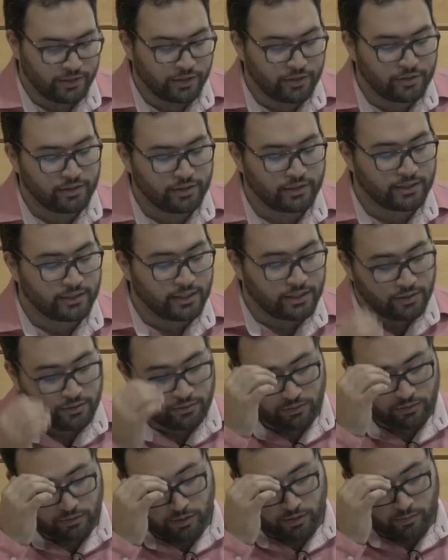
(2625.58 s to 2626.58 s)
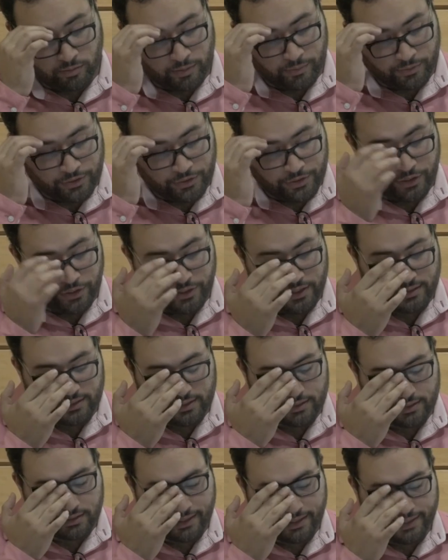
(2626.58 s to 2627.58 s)
the other thing that you'll be able to notice
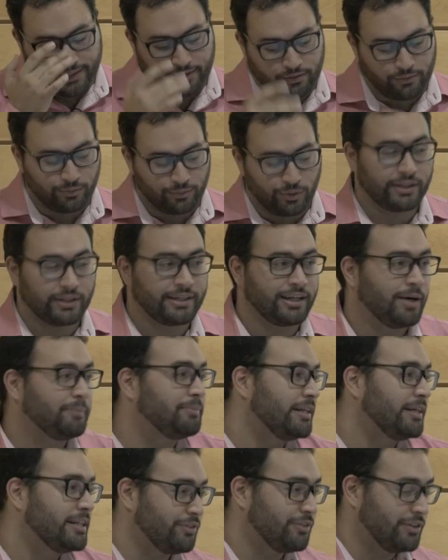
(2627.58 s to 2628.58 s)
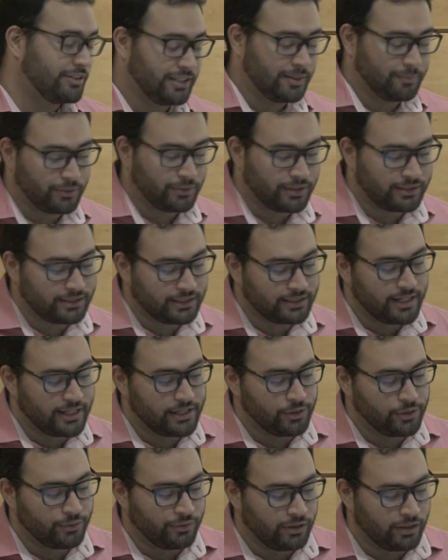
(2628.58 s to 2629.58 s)
is like rolling updates, for example. Let's say that
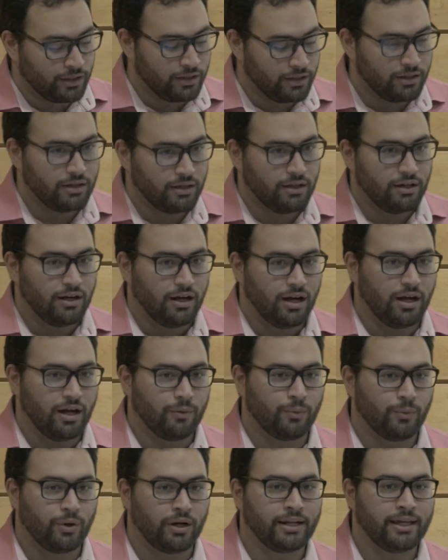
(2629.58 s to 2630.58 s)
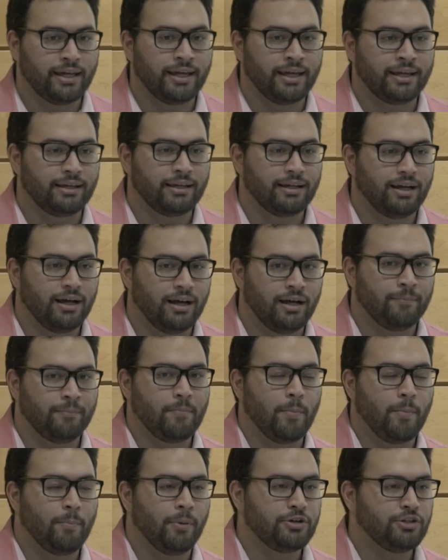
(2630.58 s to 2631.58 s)
you're running
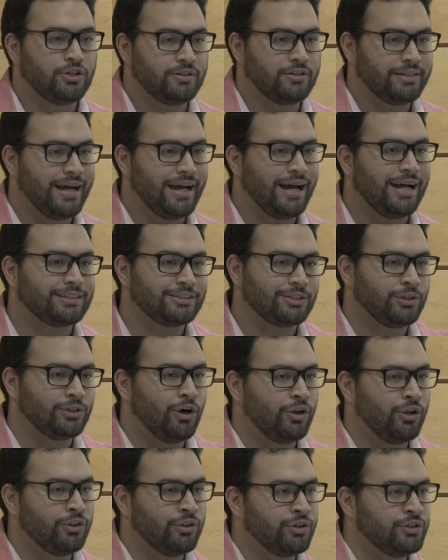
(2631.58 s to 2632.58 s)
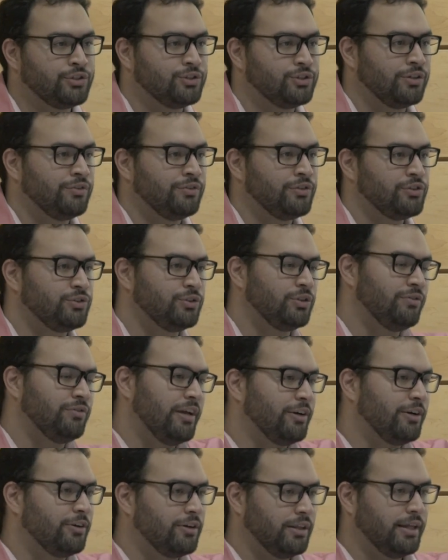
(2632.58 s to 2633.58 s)
a bunch of tasks on all the servers sort of
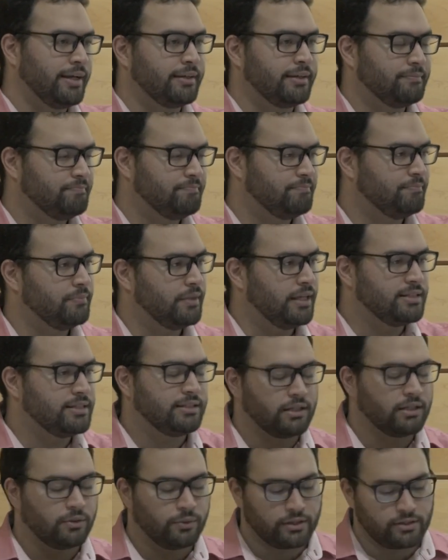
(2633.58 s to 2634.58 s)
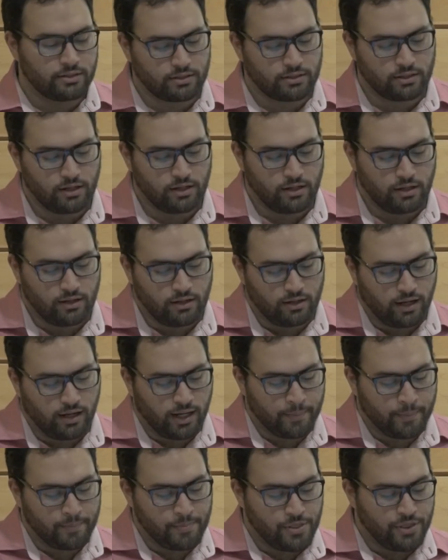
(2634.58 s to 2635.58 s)
in sequence.
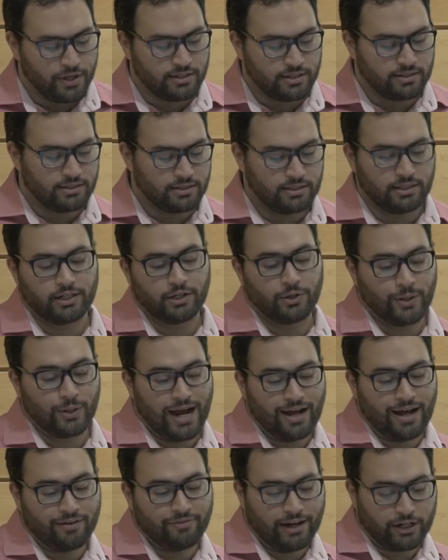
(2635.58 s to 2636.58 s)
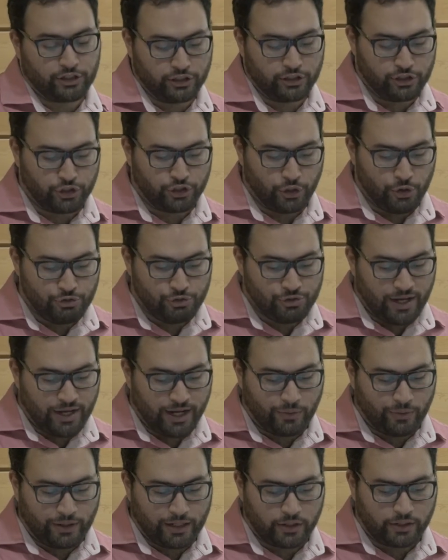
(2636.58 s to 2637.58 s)
This graph actually shows you that
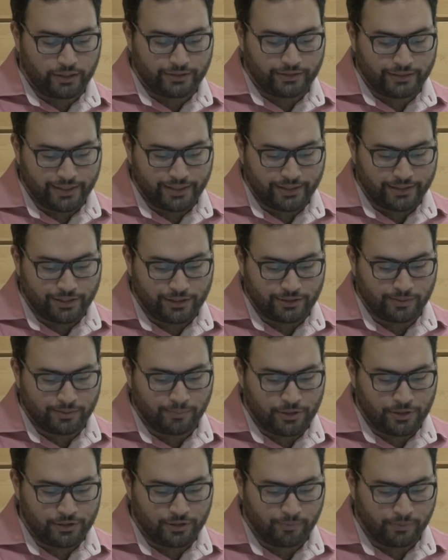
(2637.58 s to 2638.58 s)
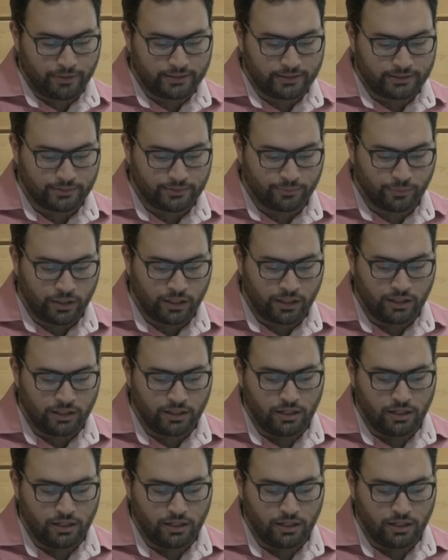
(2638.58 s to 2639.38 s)
quite clearly. Like there's a bunch of places where